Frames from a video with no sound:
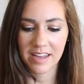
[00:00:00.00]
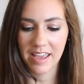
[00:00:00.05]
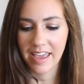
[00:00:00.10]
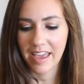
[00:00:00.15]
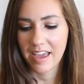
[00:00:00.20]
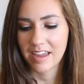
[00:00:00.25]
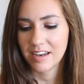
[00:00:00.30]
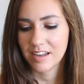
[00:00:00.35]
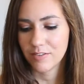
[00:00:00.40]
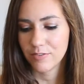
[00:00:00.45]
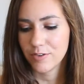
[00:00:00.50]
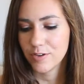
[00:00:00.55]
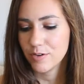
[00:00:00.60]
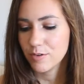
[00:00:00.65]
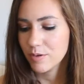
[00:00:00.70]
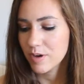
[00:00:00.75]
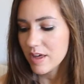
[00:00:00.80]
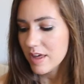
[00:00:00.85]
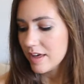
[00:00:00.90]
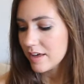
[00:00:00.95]
And if
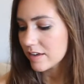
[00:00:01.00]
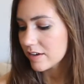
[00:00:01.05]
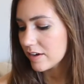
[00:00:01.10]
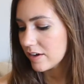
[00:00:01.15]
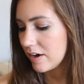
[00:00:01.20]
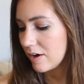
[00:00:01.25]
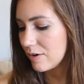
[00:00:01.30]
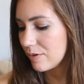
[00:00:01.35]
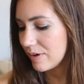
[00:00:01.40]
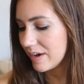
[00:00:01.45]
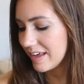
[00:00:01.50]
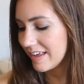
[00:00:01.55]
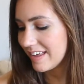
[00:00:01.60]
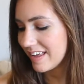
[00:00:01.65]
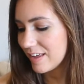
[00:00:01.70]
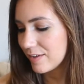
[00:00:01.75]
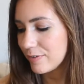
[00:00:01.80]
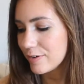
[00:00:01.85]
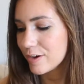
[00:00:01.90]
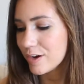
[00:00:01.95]
you
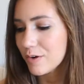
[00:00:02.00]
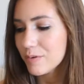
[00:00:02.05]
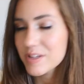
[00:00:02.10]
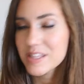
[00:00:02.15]
go